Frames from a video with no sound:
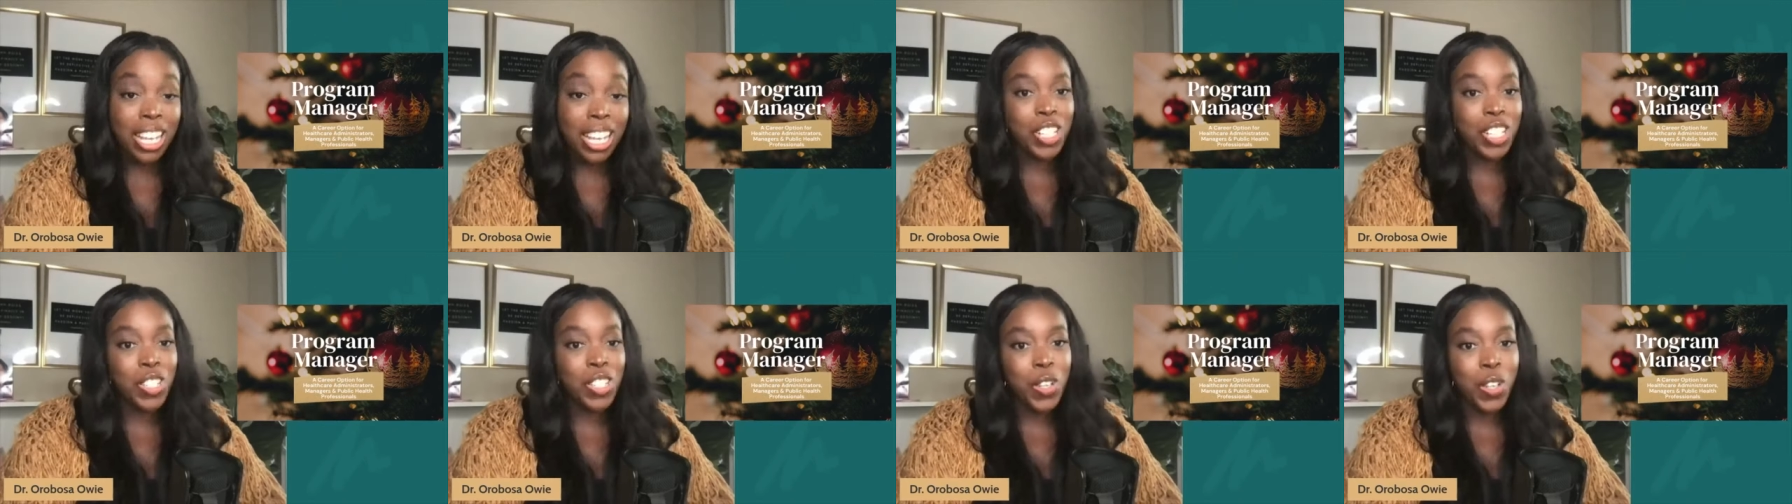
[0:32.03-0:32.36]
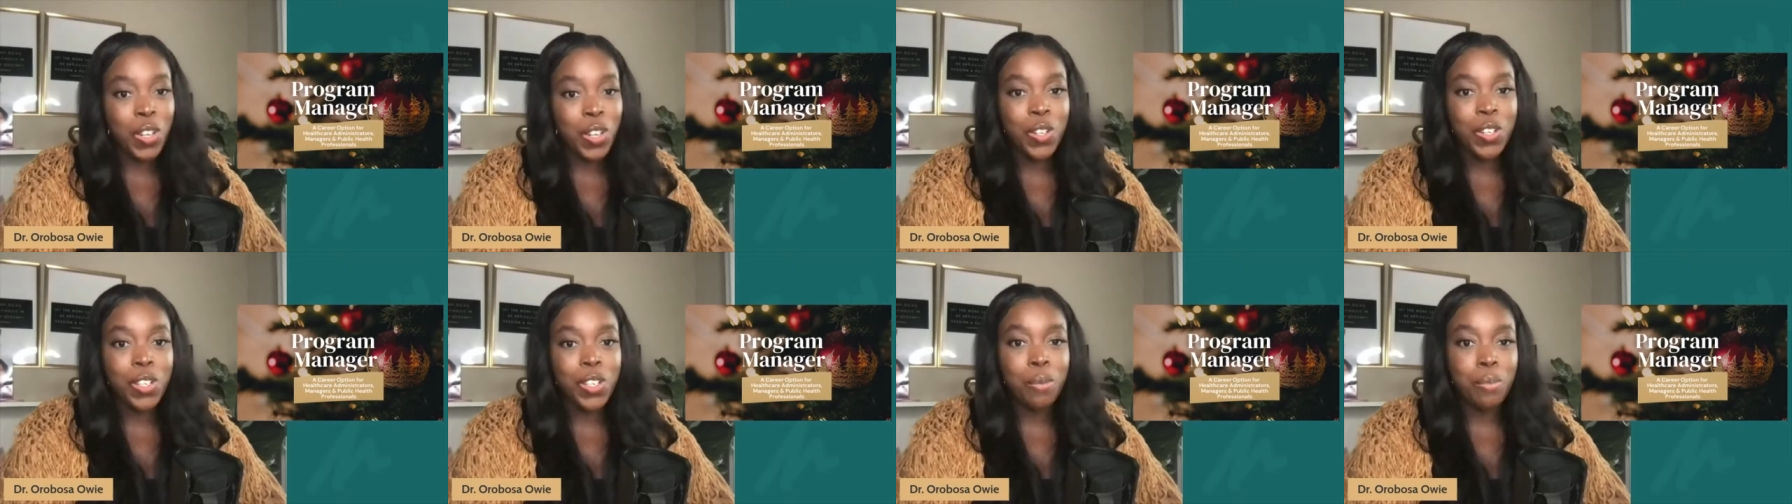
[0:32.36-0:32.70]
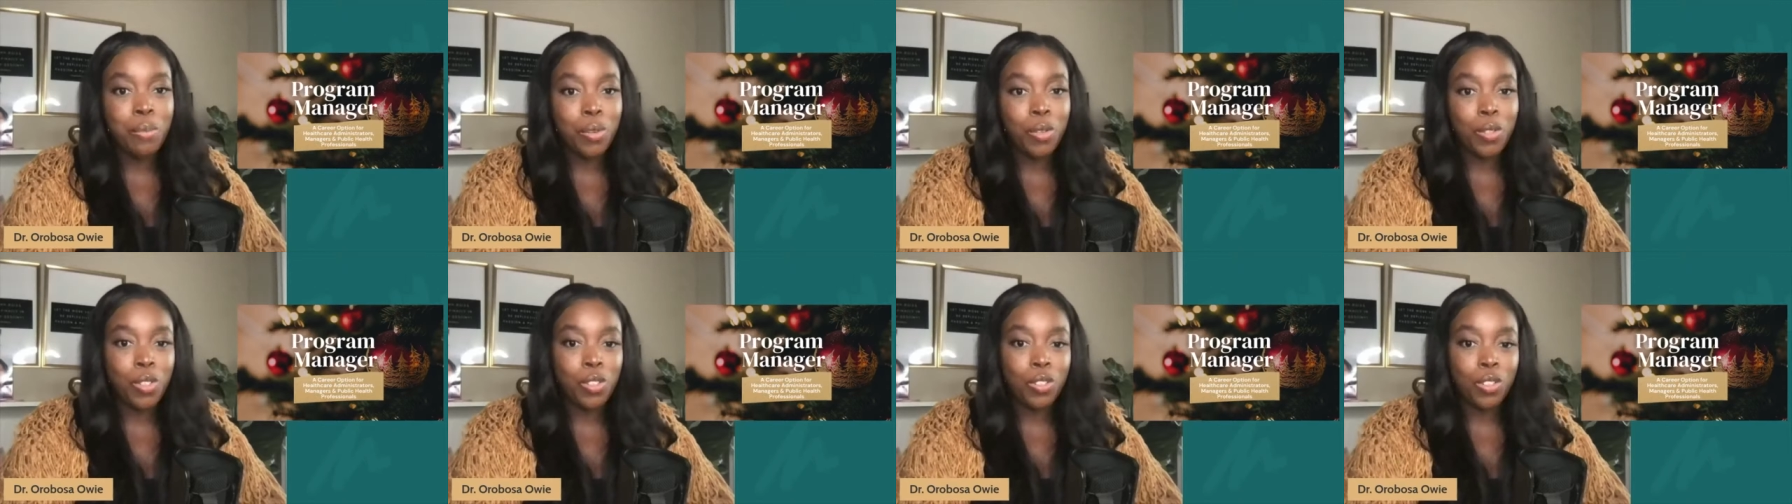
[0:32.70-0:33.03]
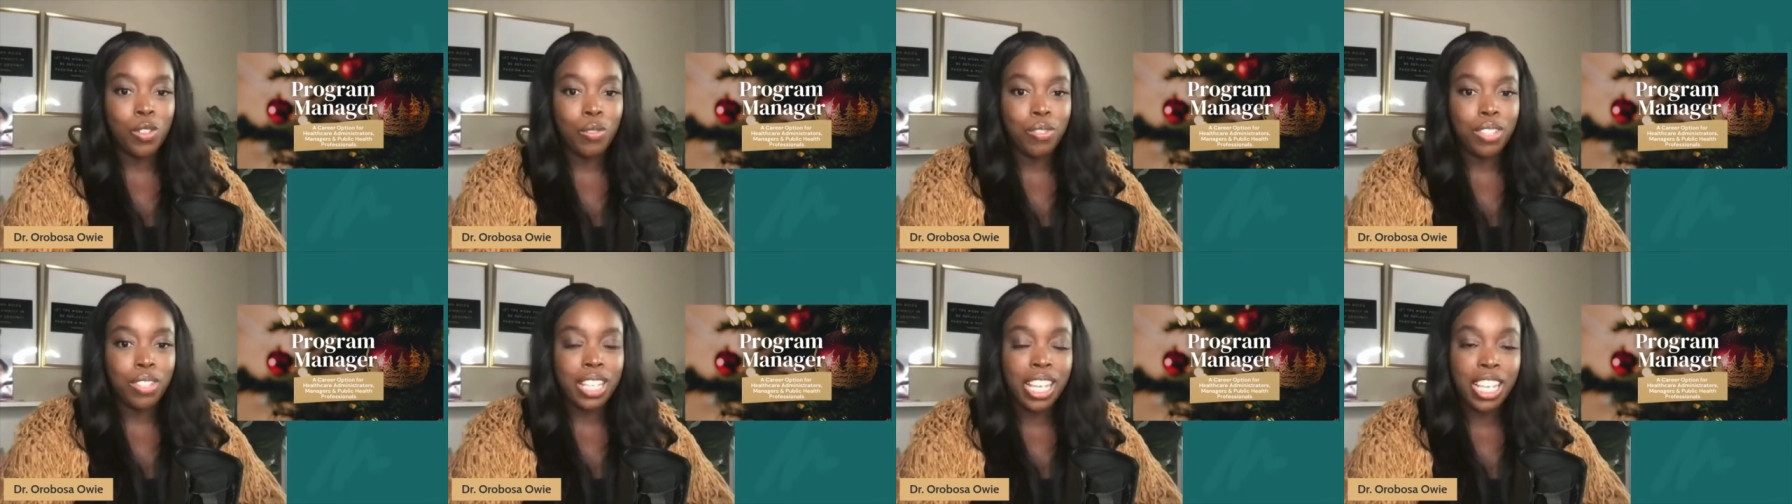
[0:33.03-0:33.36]
and turn on your post
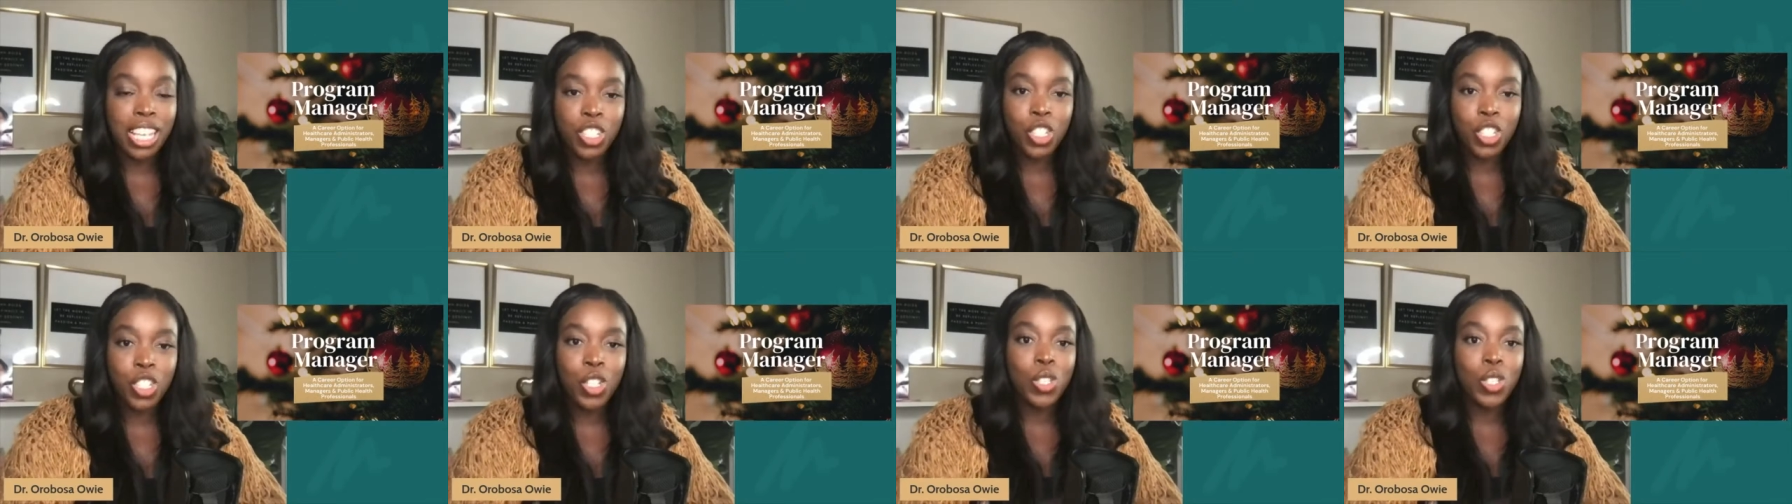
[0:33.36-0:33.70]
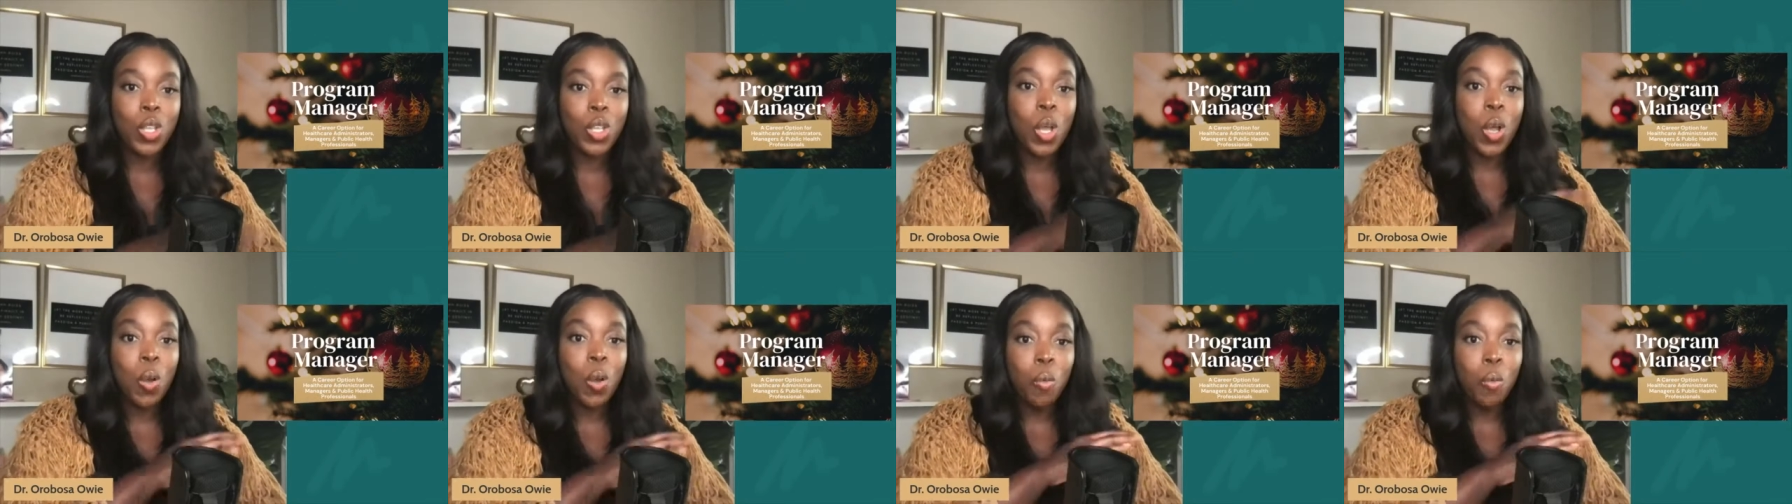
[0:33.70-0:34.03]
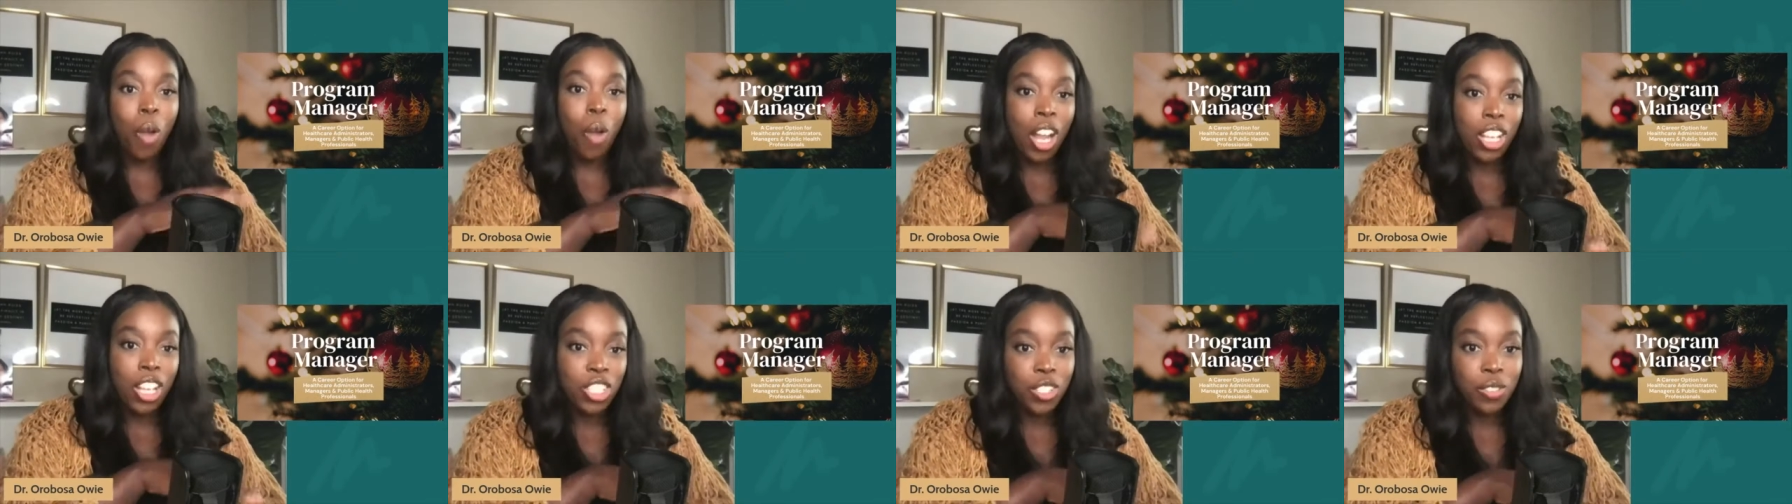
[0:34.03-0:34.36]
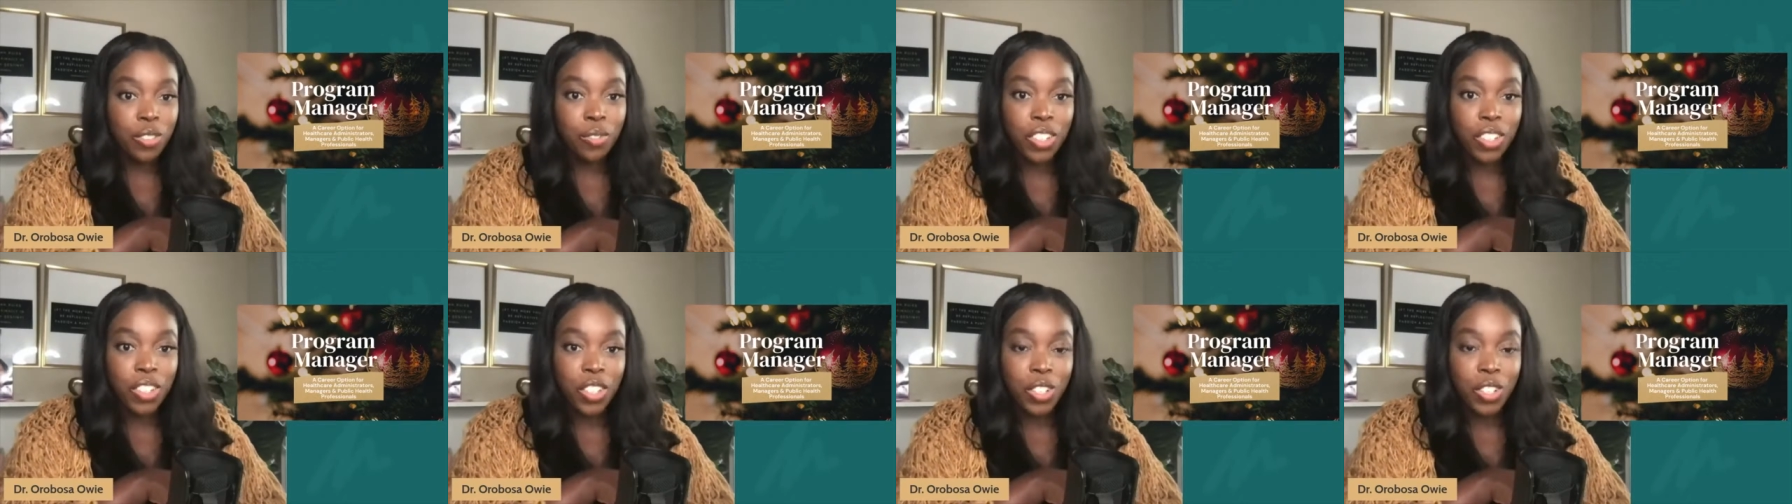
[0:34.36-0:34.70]
notifications. Watch
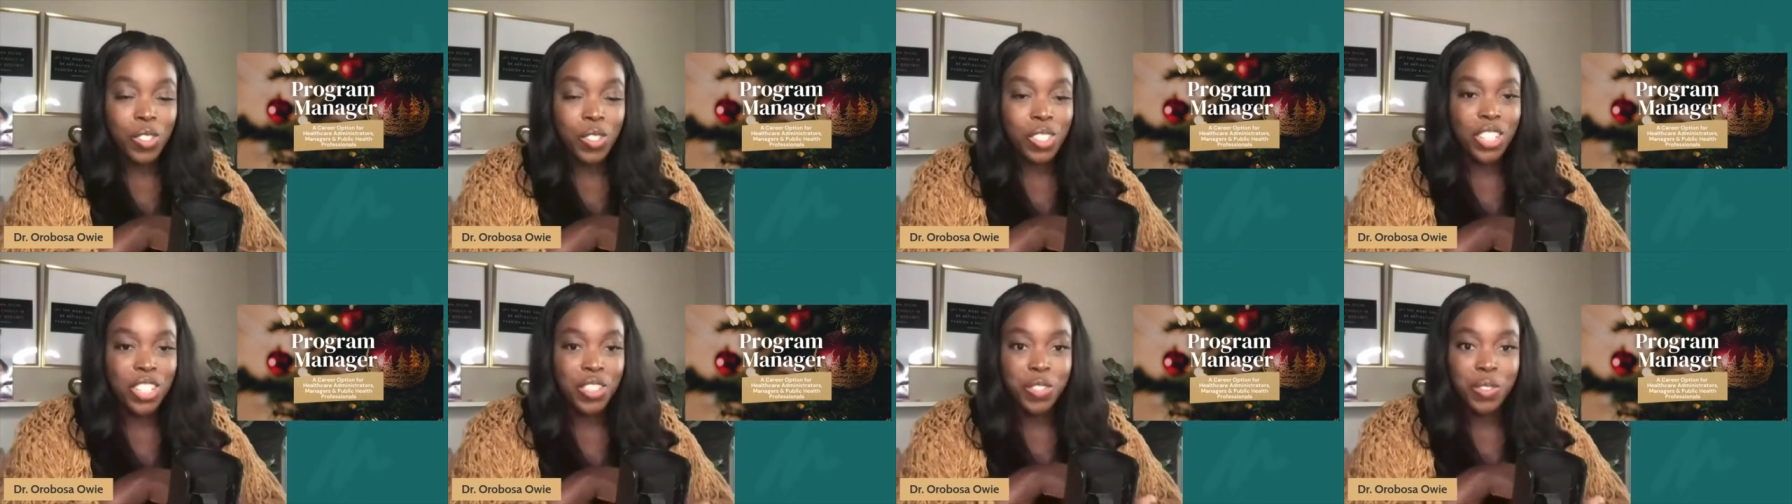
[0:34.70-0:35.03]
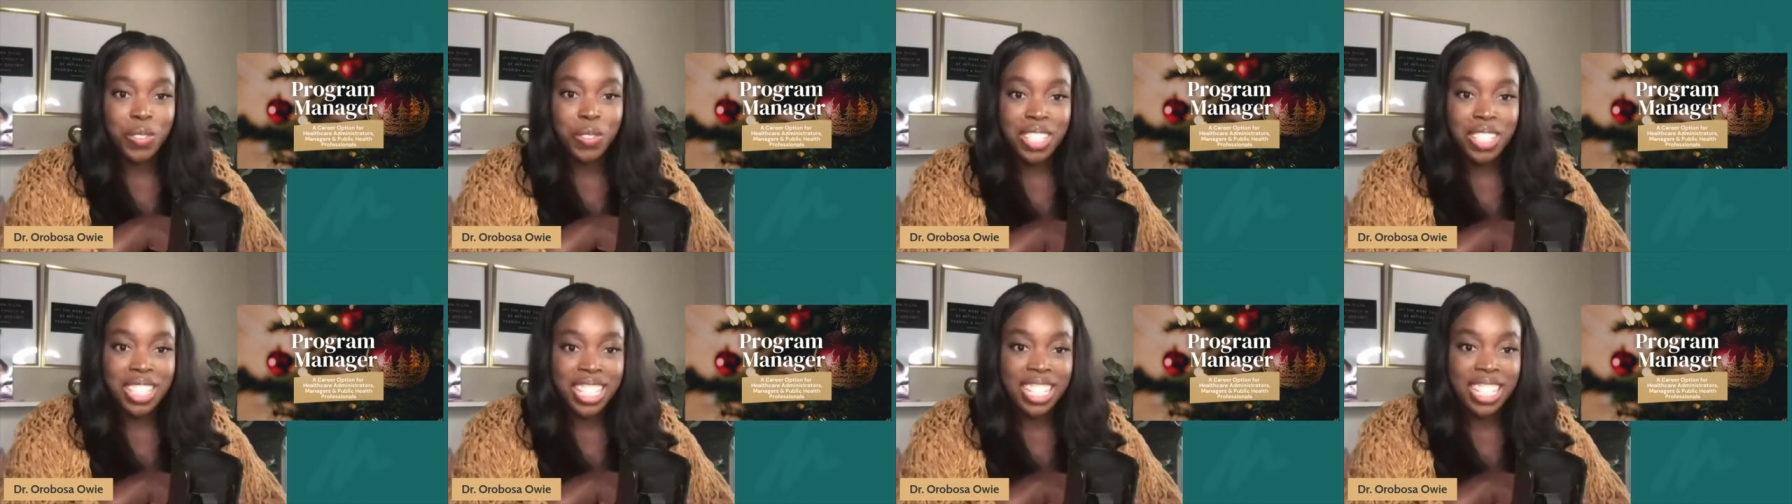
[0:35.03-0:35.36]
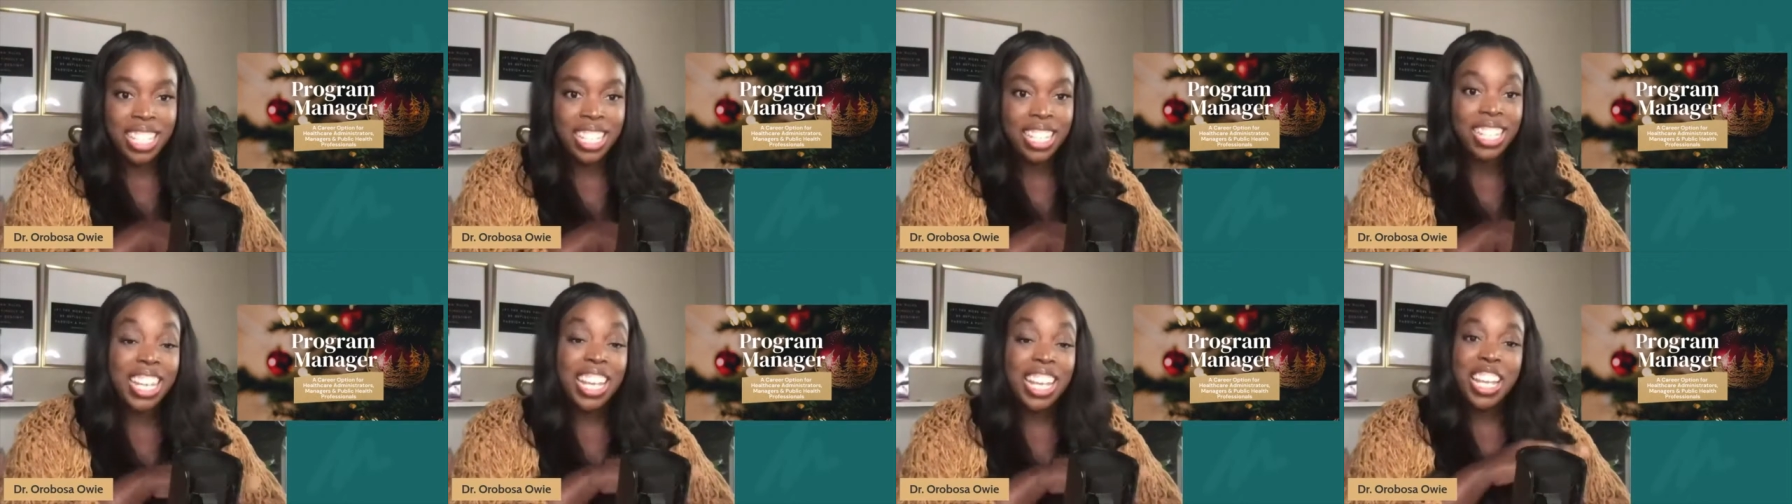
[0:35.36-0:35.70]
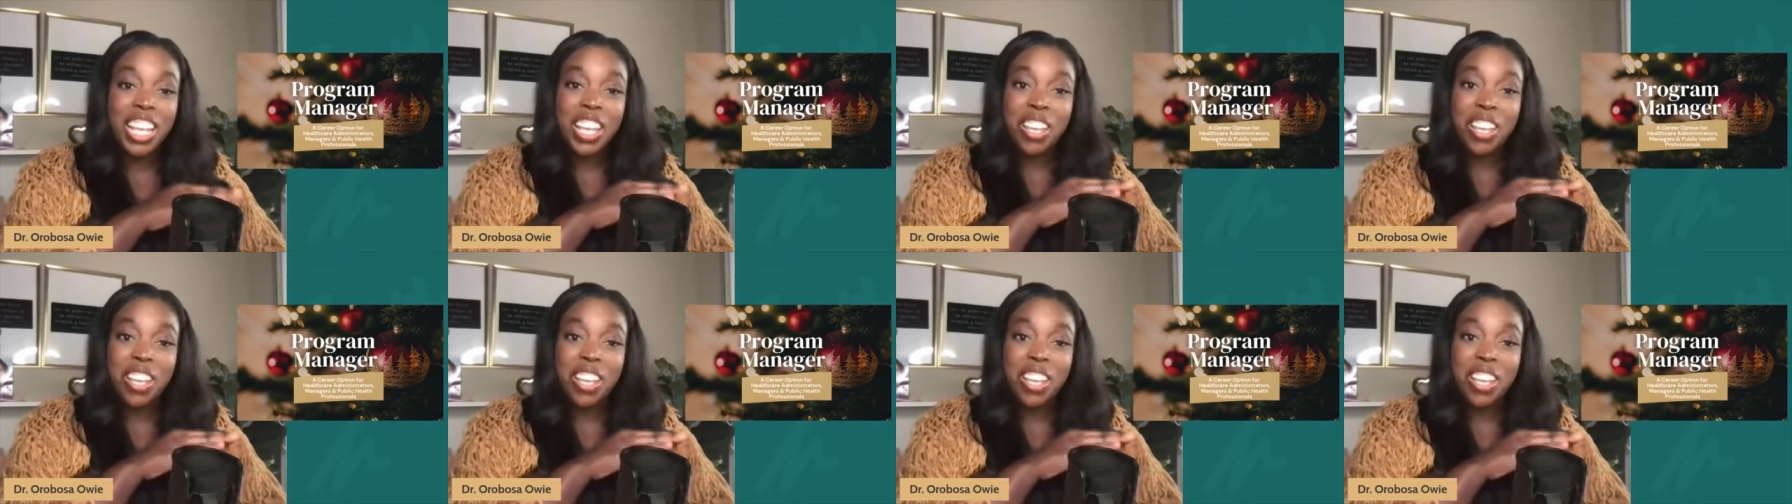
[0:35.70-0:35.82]
the videos that you need.